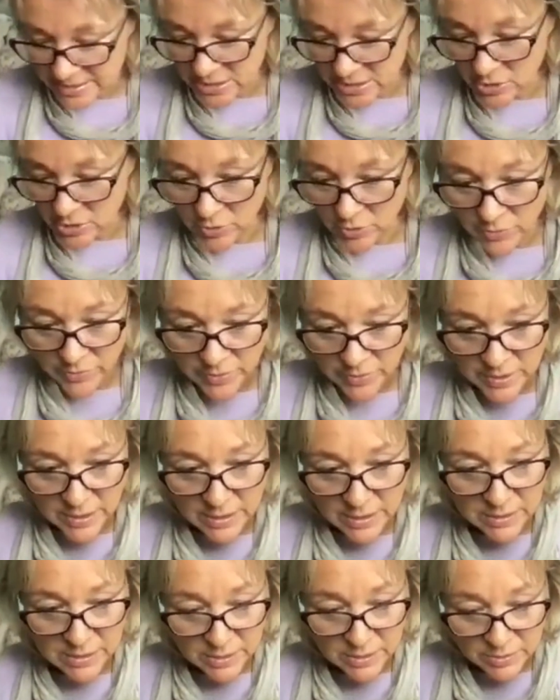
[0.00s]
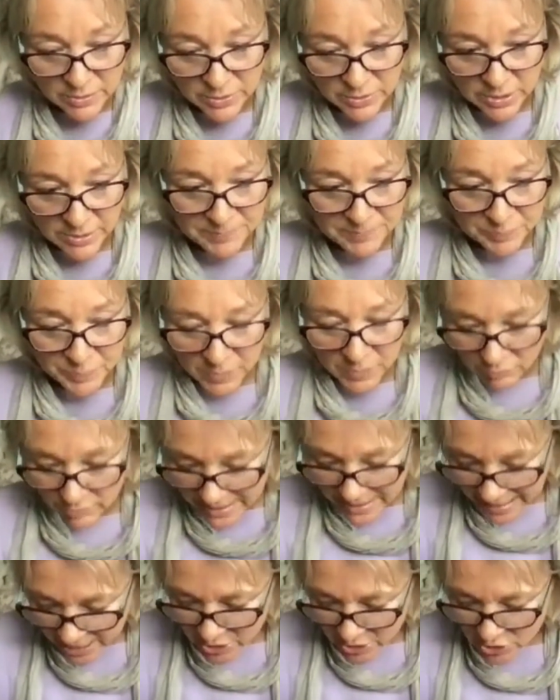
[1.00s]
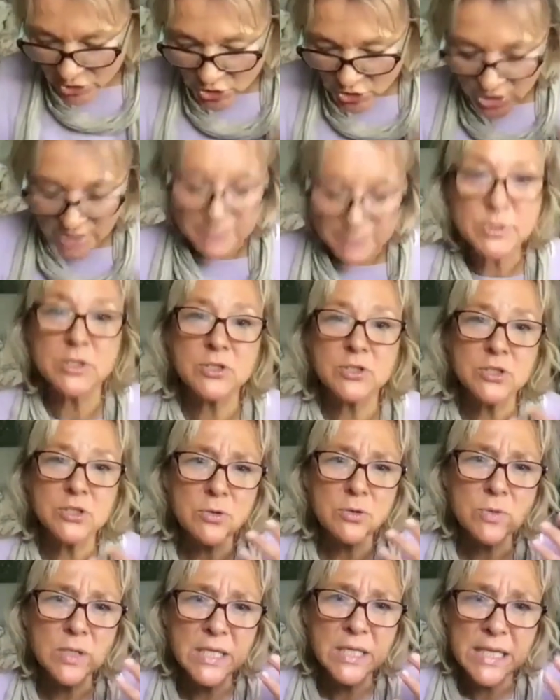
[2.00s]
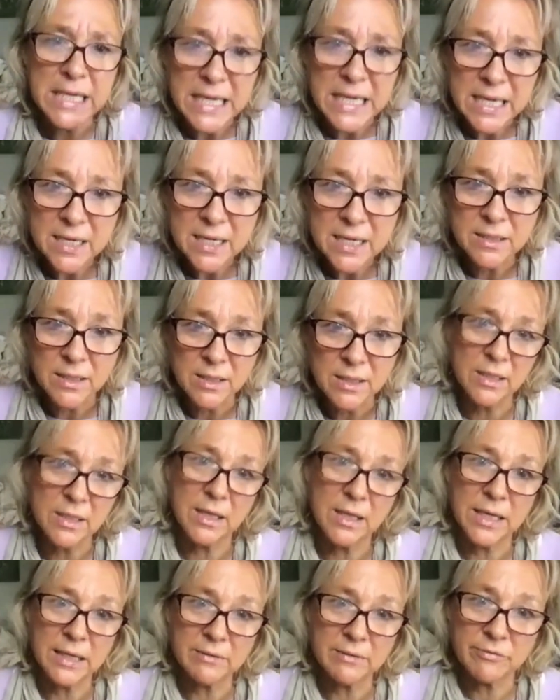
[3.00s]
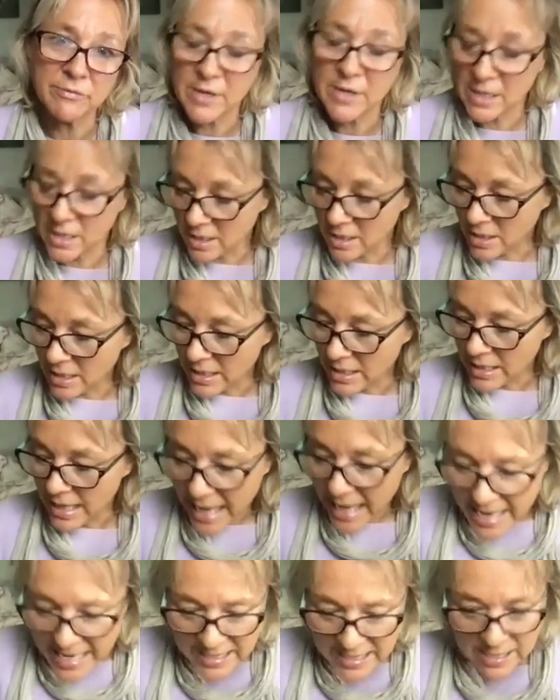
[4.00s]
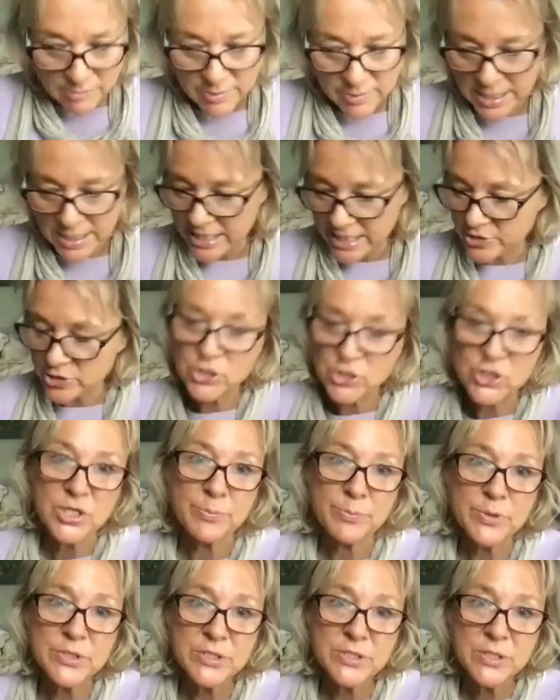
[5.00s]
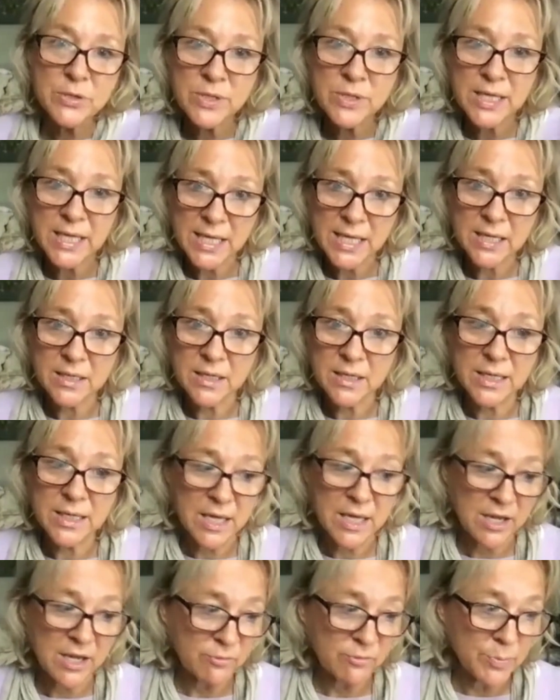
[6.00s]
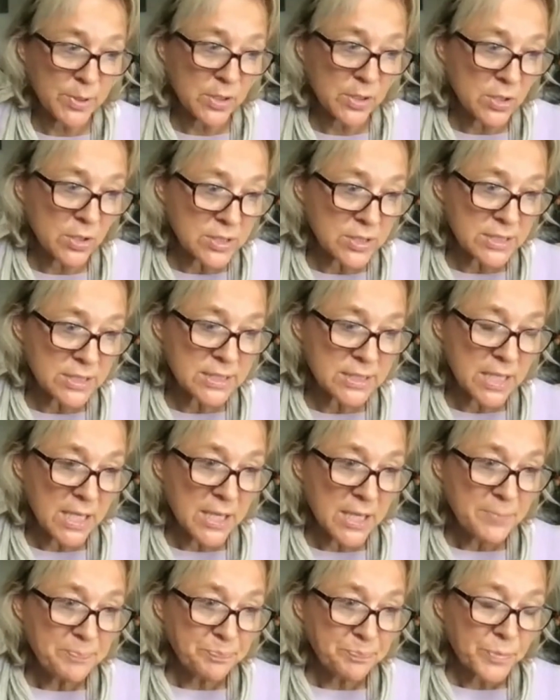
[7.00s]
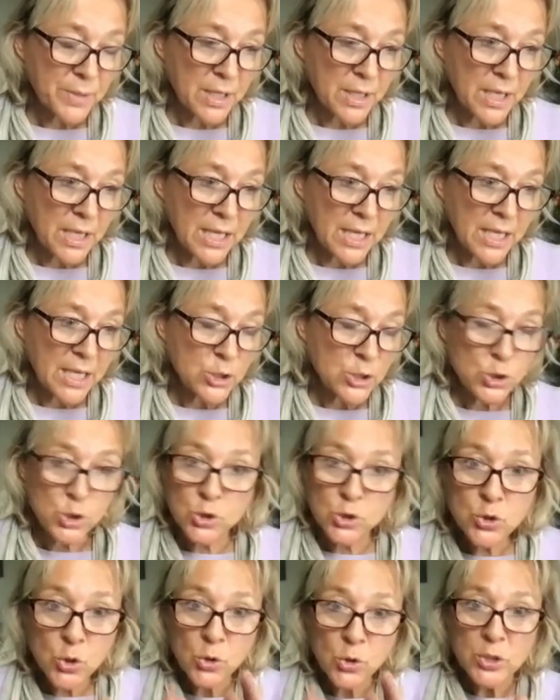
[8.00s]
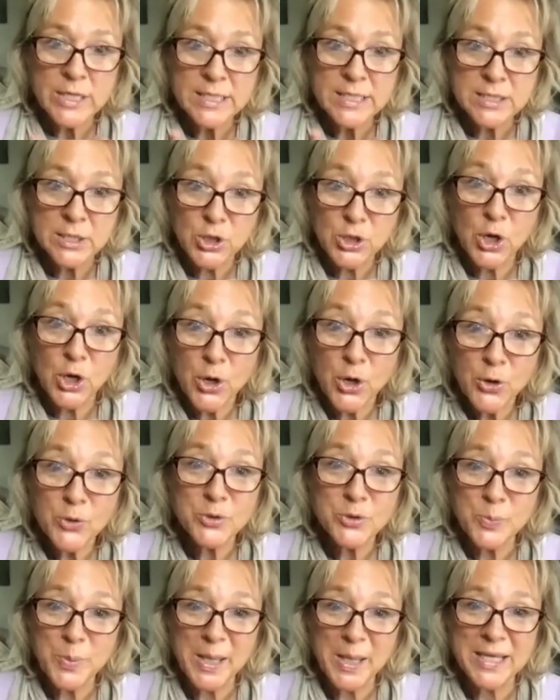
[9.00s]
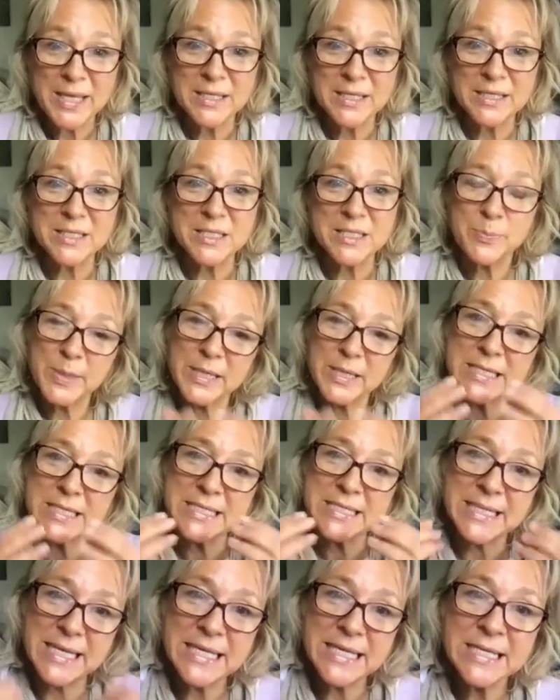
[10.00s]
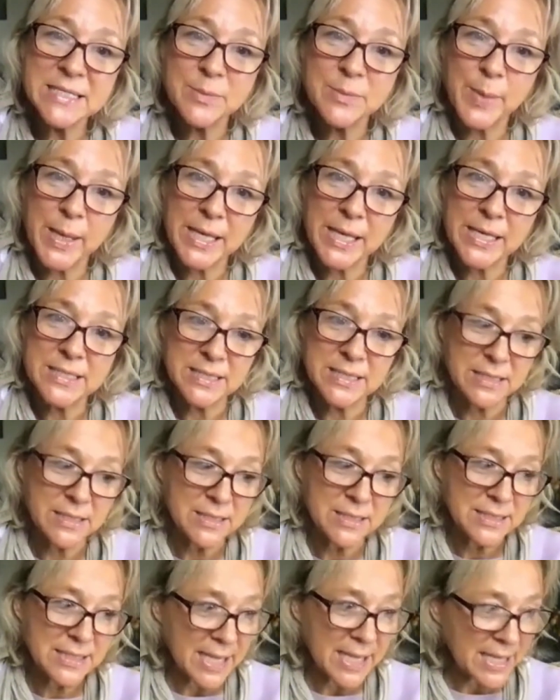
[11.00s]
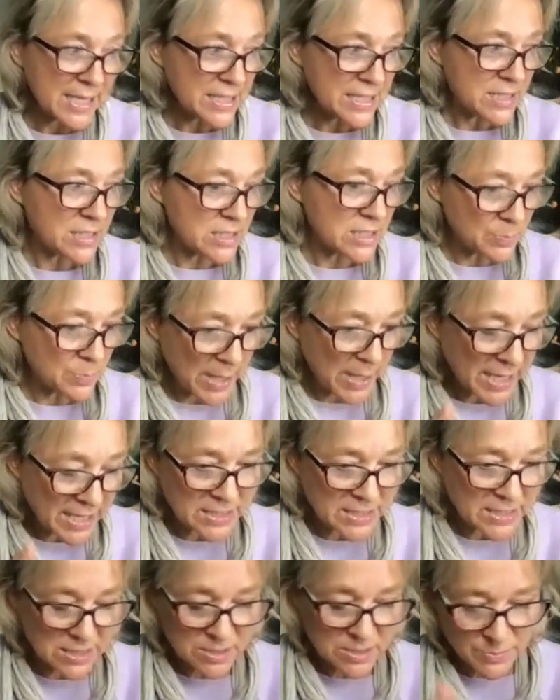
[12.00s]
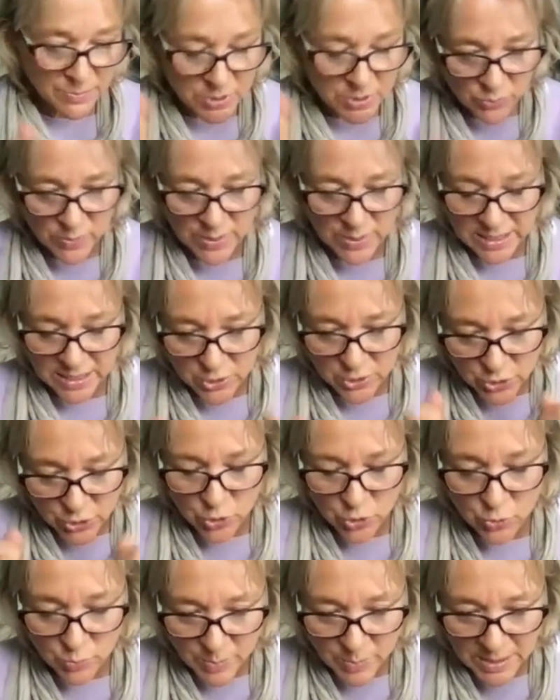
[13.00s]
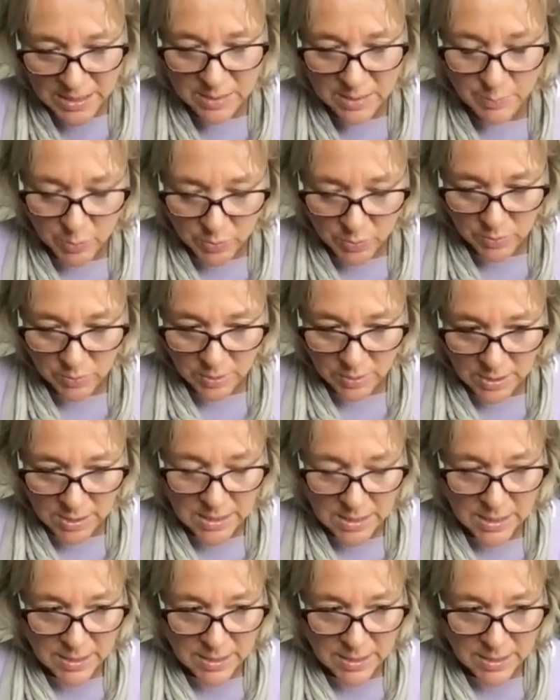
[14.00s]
this a lot, that, that, that relationships are so key in our life. Any relationship is so key in our life, because not as a codependence, but as an independence, that interdependence between two people